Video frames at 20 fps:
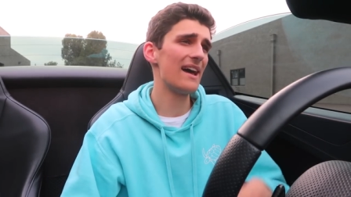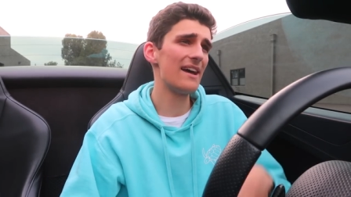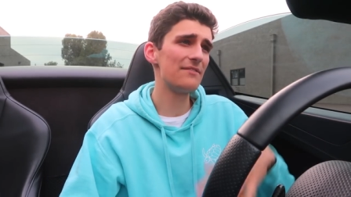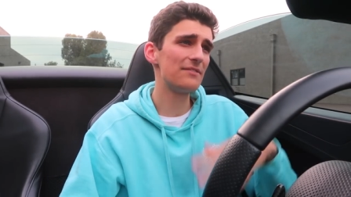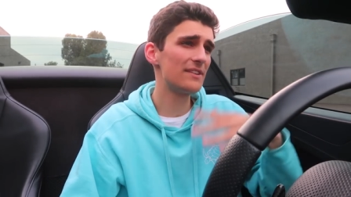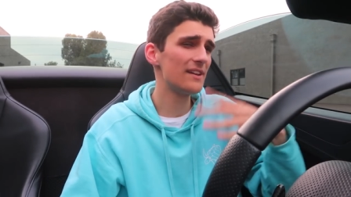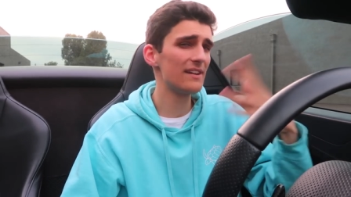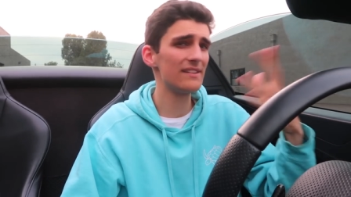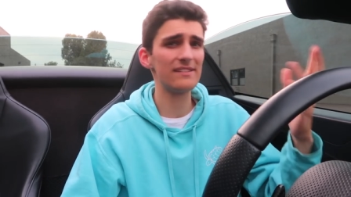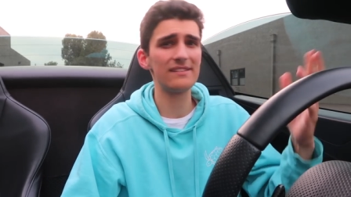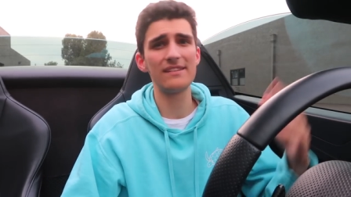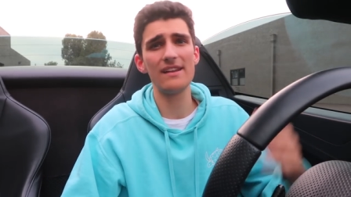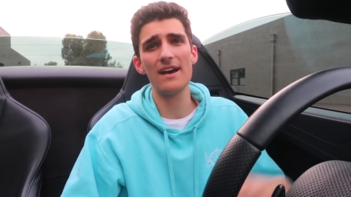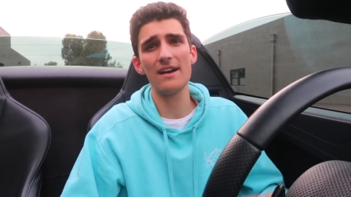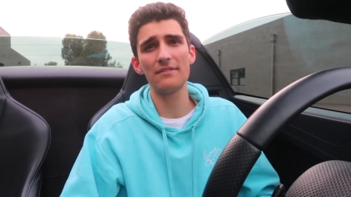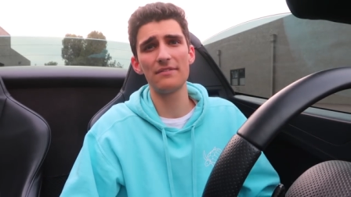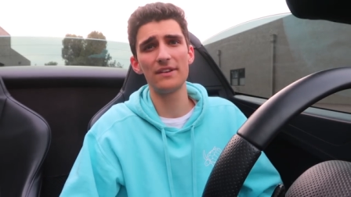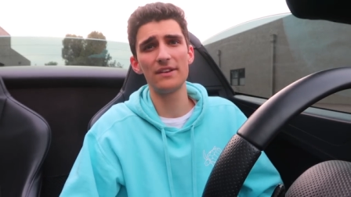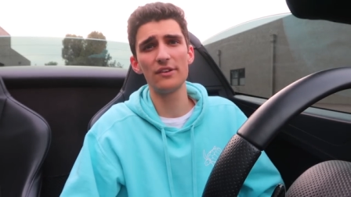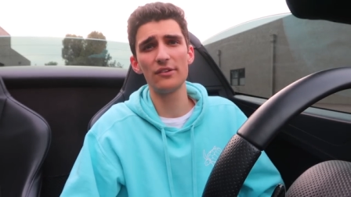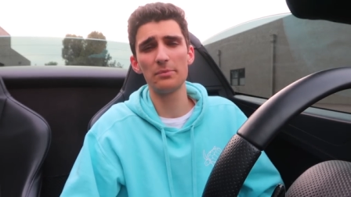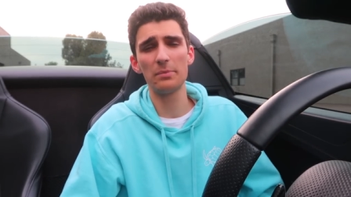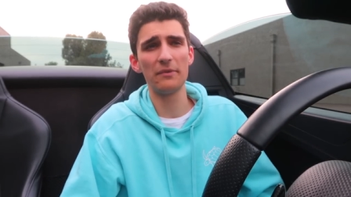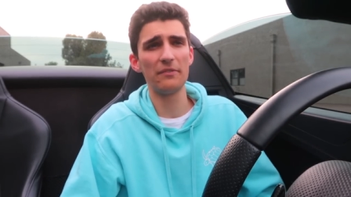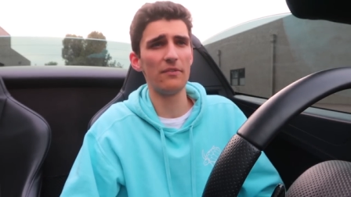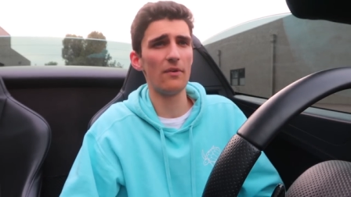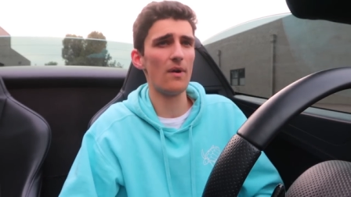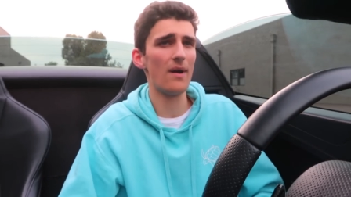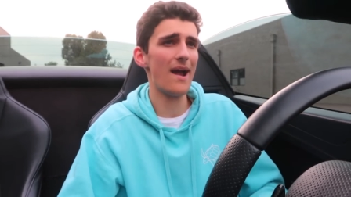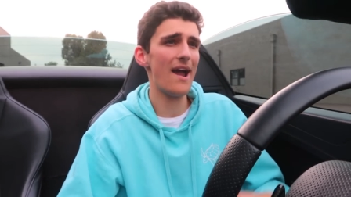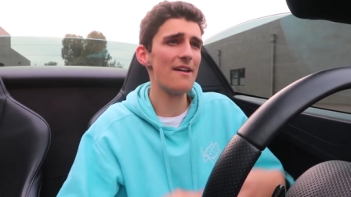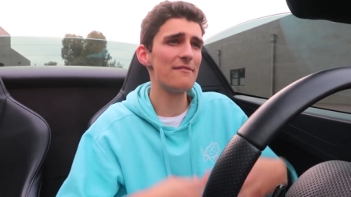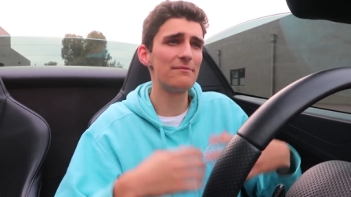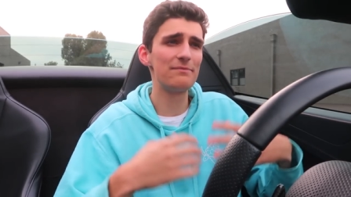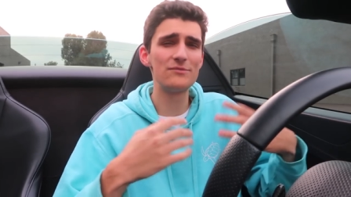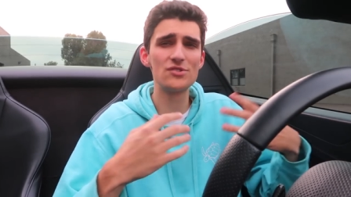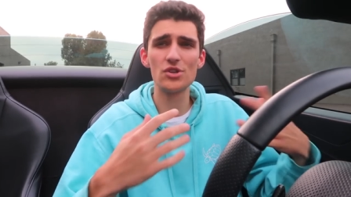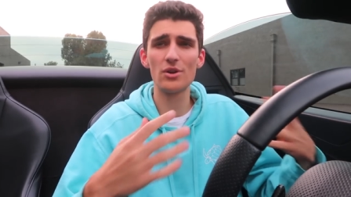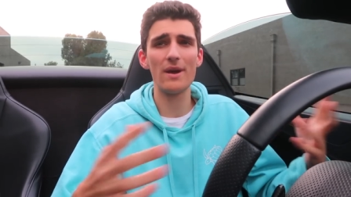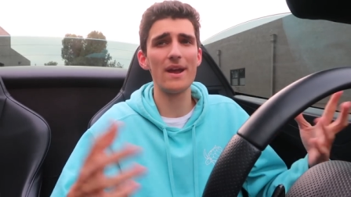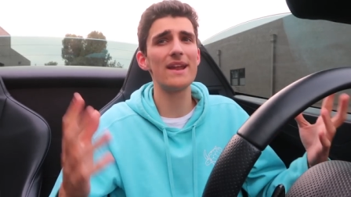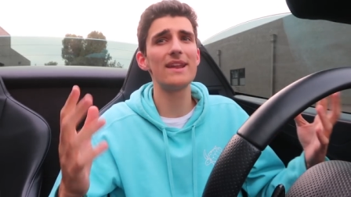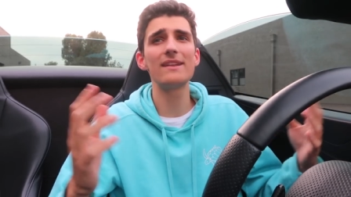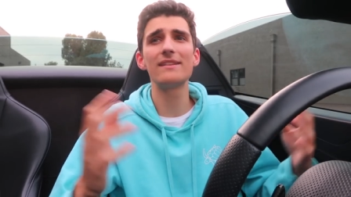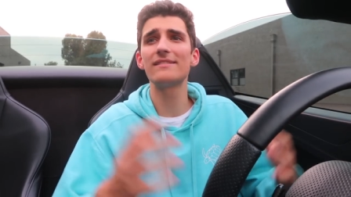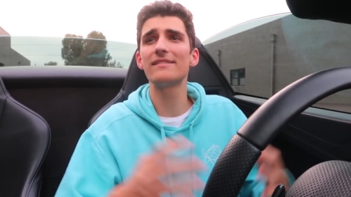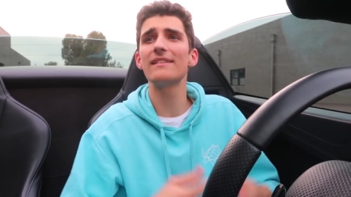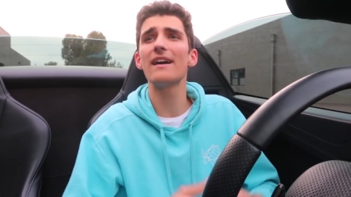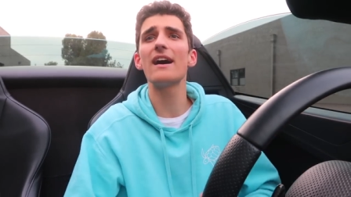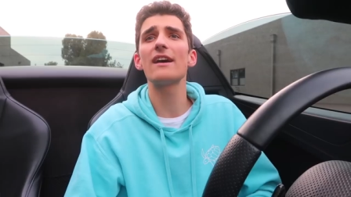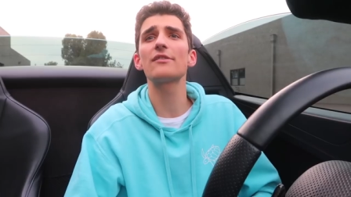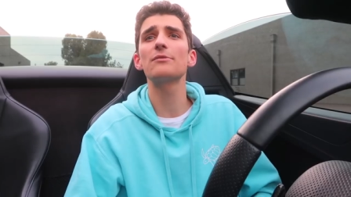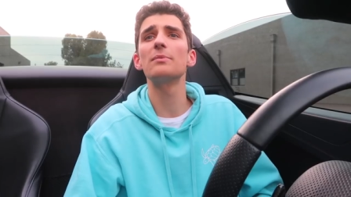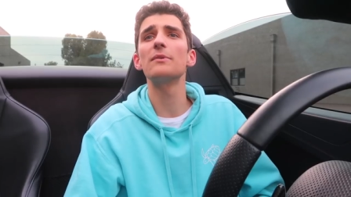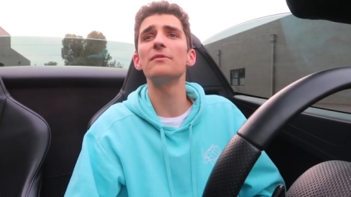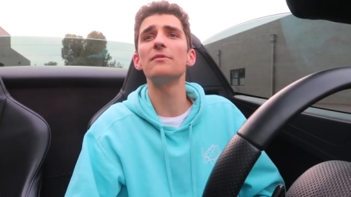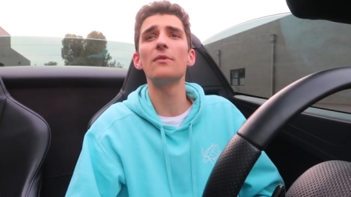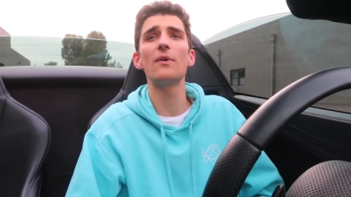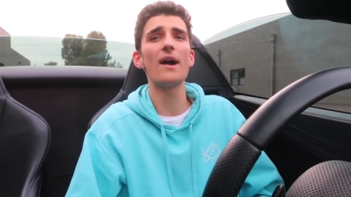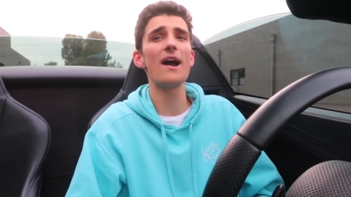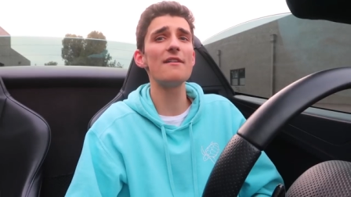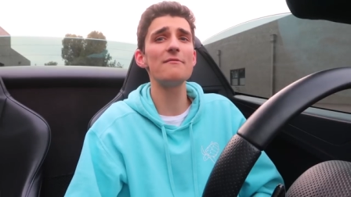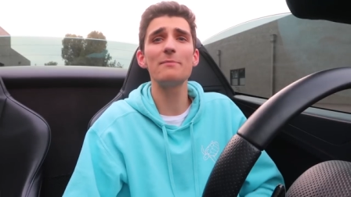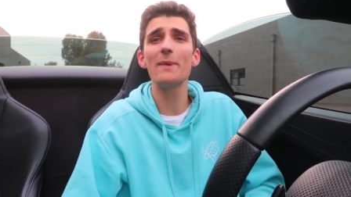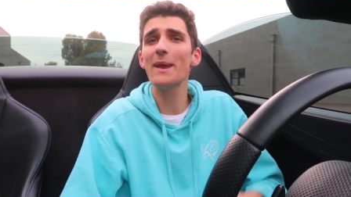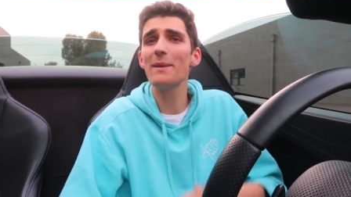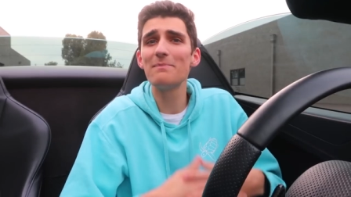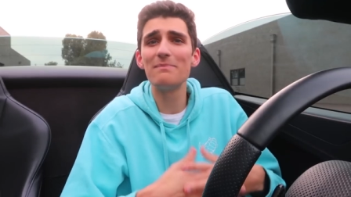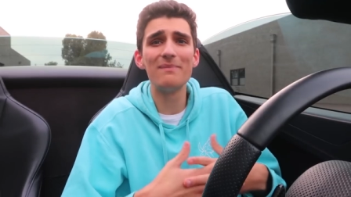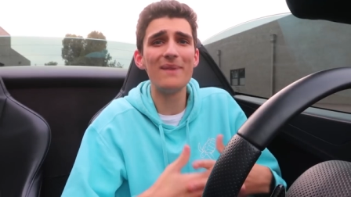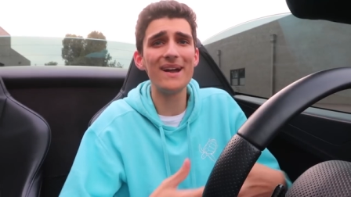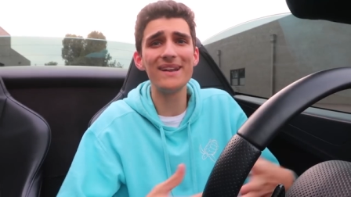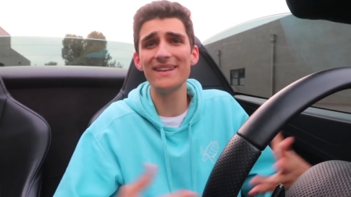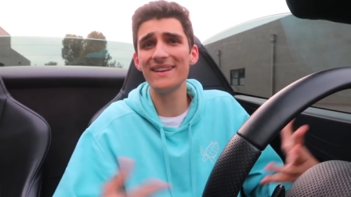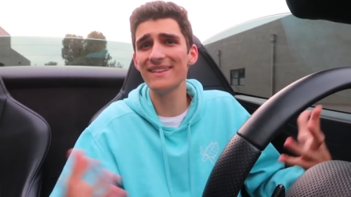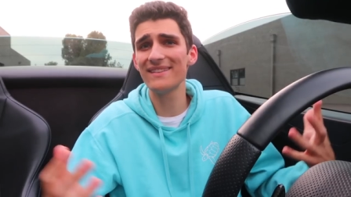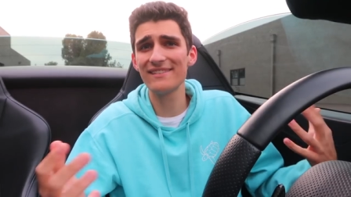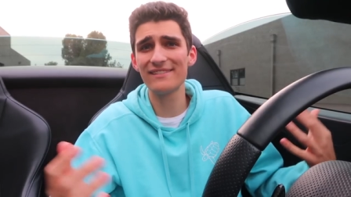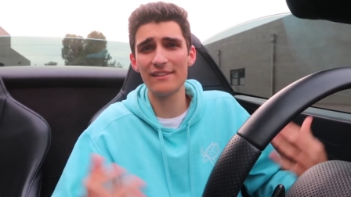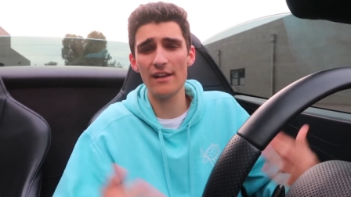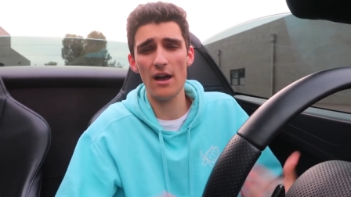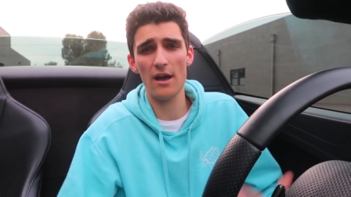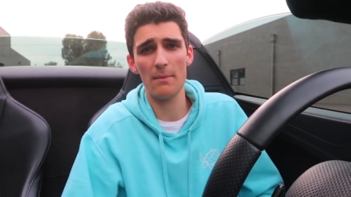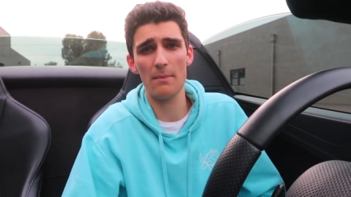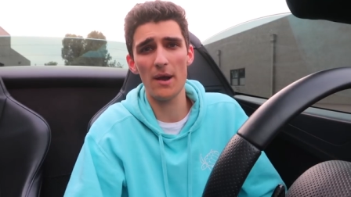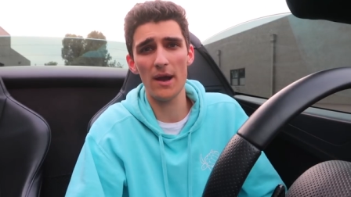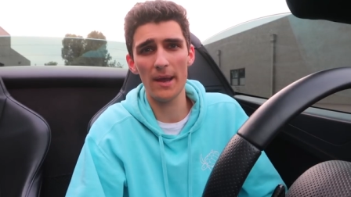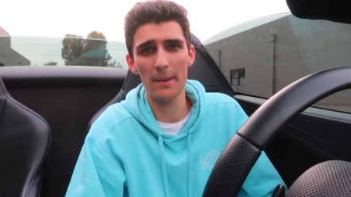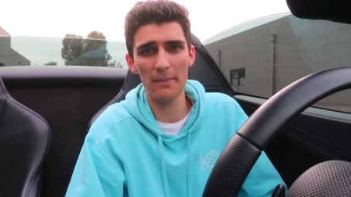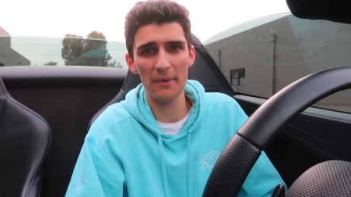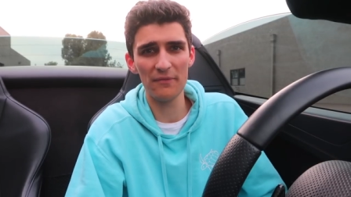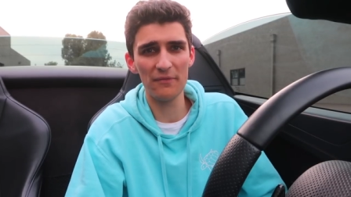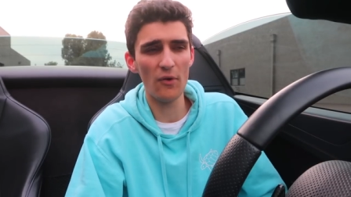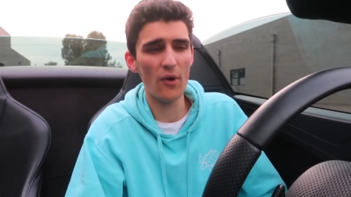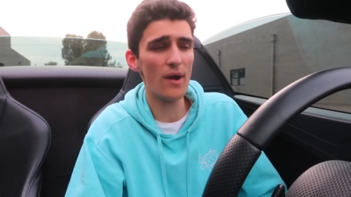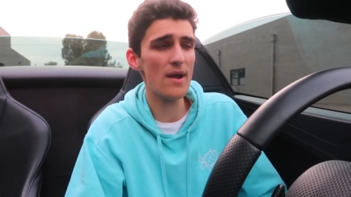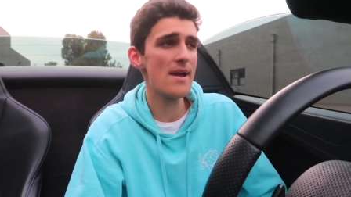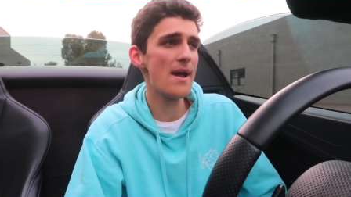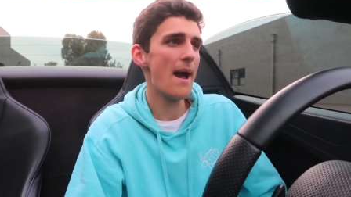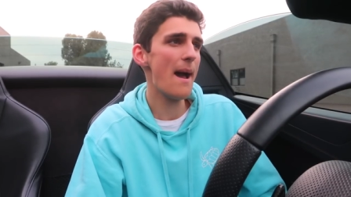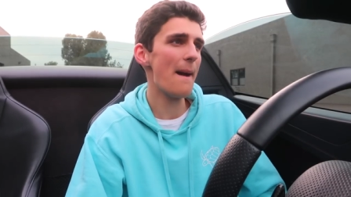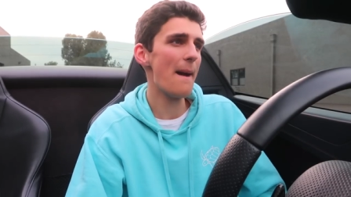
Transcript: I've done stock videos before. I've traded stocks before. I've made money in the stock market before.